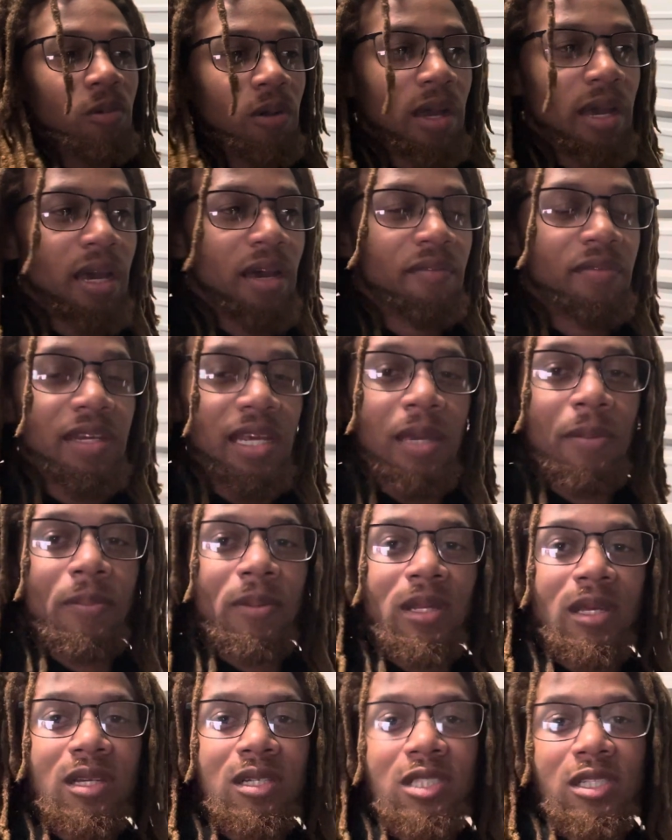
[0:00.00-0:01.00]
have
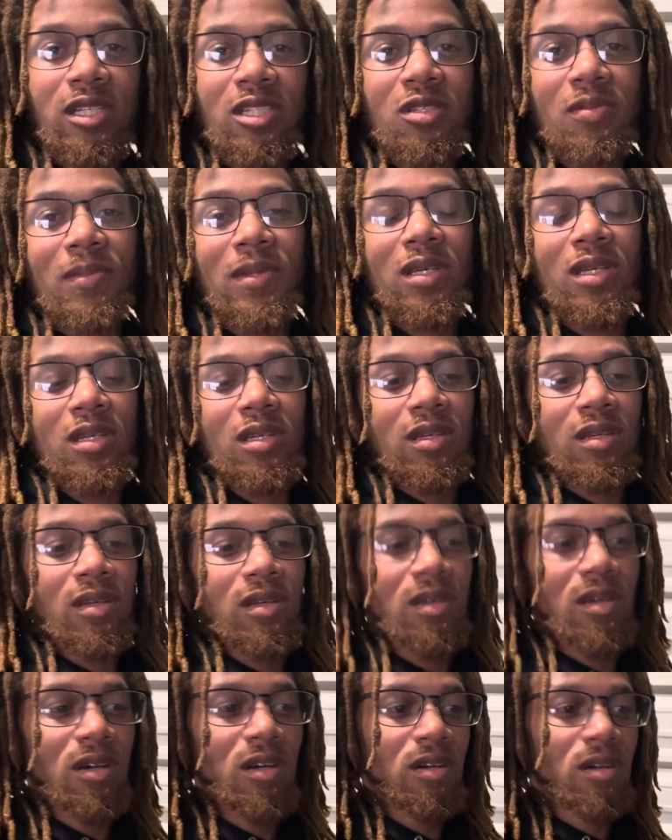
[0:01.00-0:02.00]
dampening adjustment
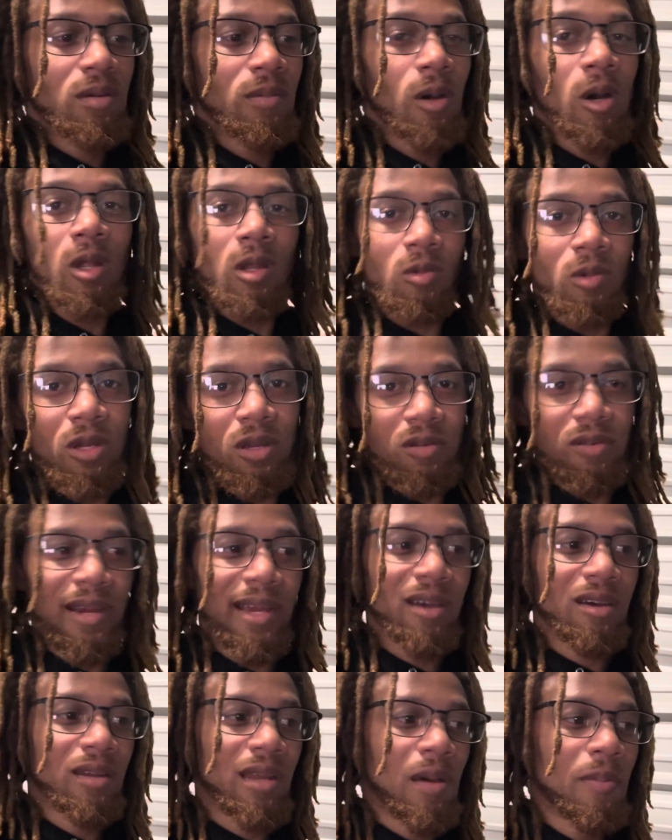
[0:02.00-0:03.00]
all the way
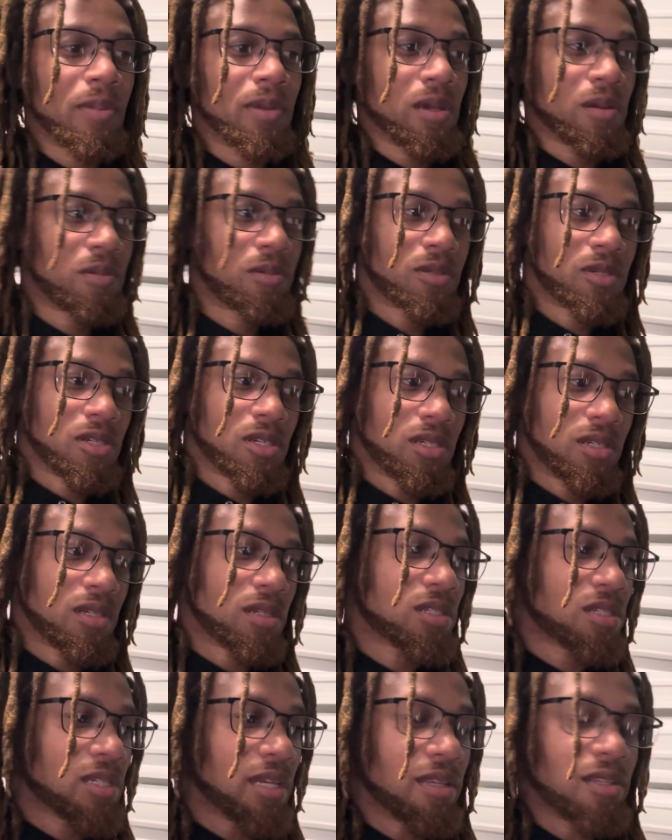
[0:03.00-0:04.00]
around. I'll be able to
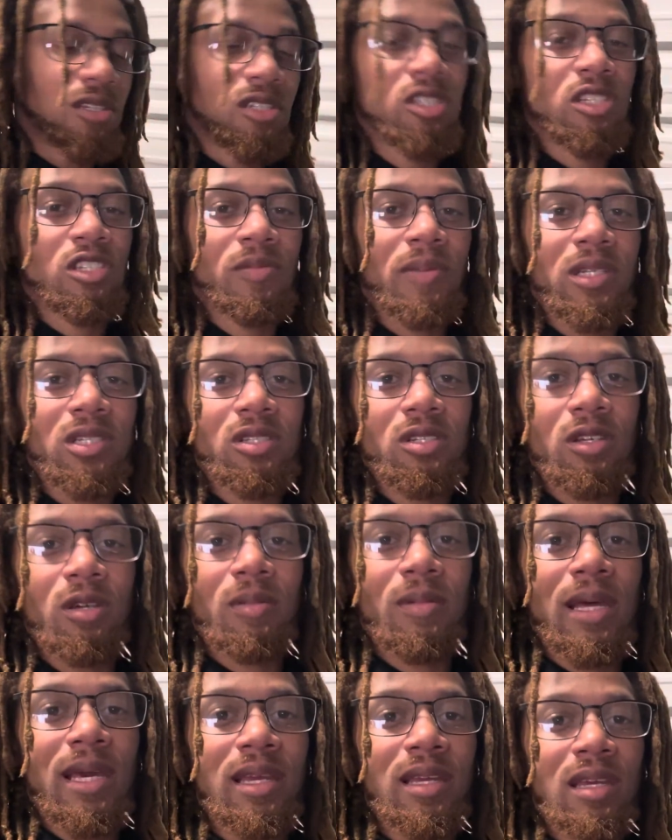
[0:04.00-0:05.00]
set the suspension up
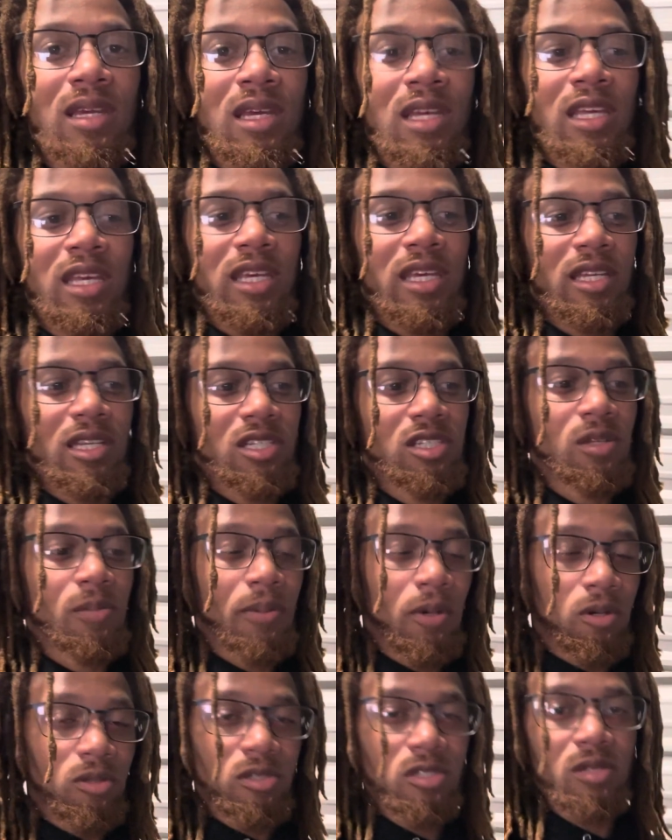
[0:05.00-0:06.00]
like it's
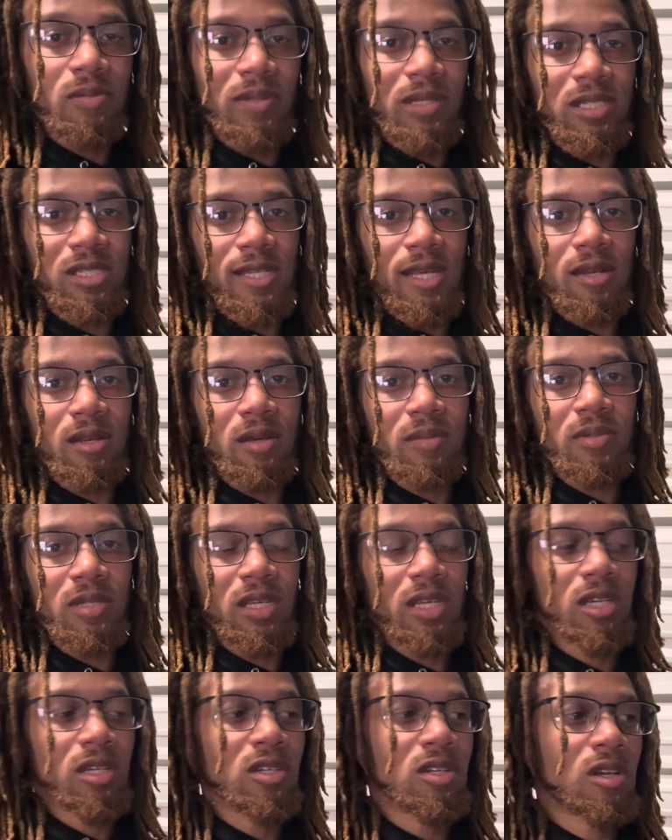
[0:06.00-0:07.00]
supposed to be set up to
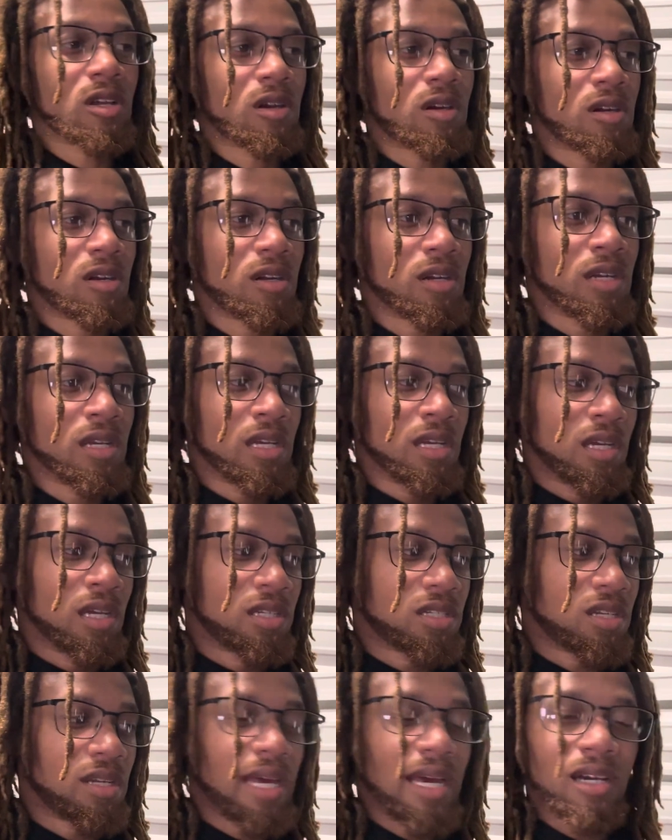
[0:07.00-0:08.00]
get the car
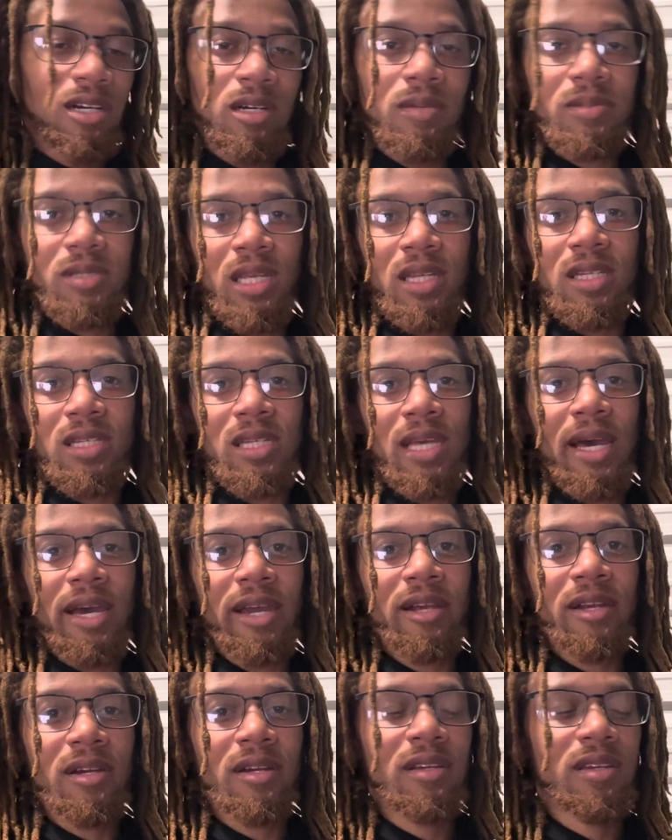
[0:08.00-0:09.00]
to not upset the
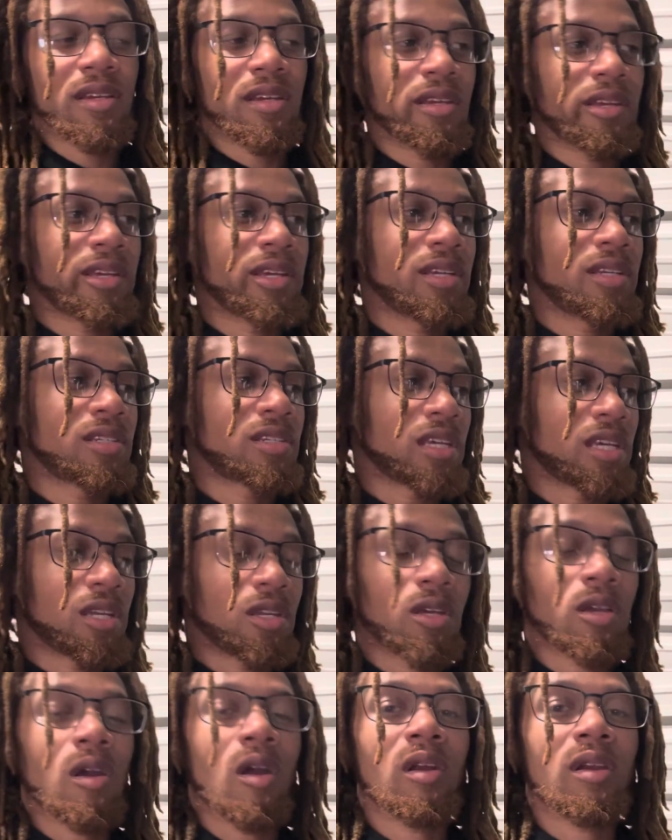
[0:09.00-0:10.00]
tire and to get
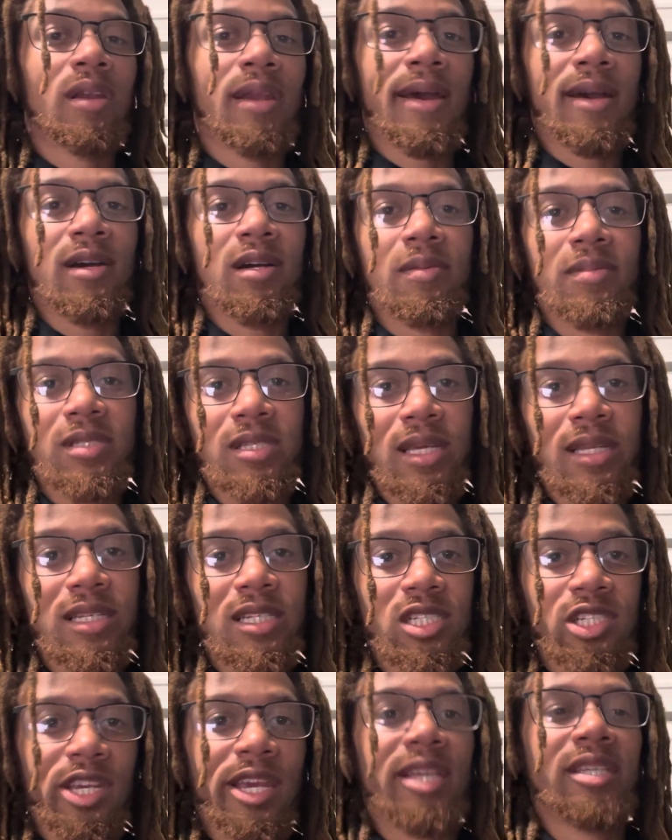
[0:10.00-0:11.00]
the car to not upset the
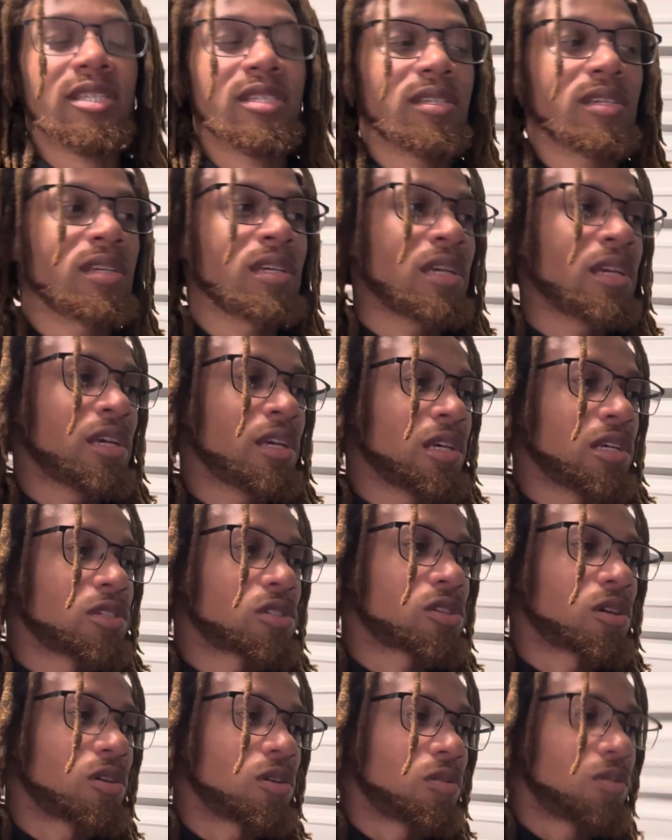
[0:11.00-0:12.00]
chassis.
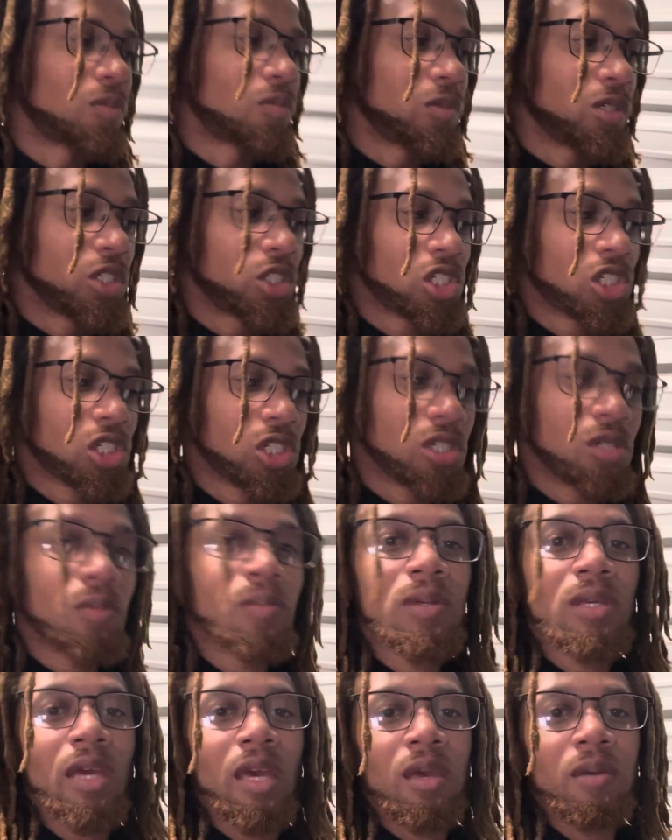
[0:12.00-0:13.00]
So we should
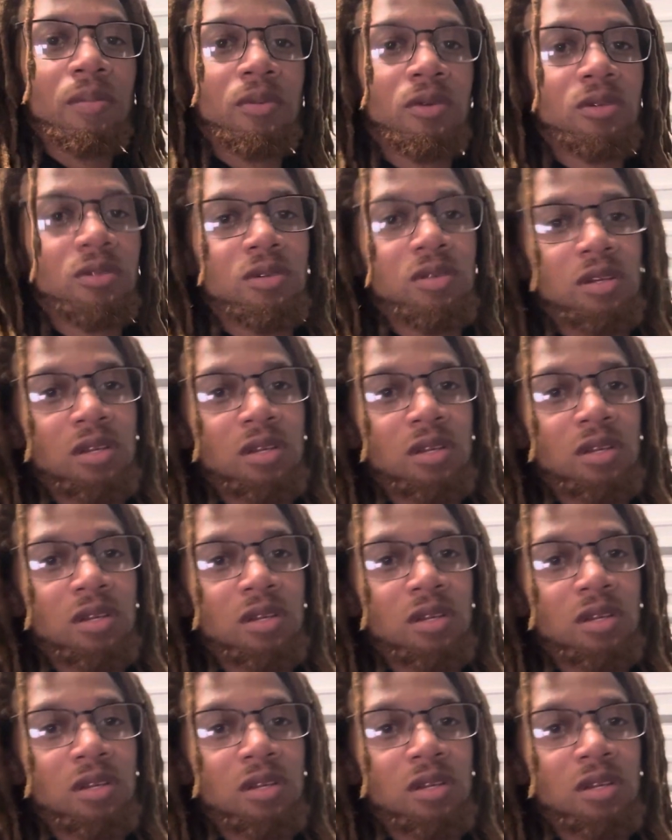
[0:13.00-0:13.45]
be able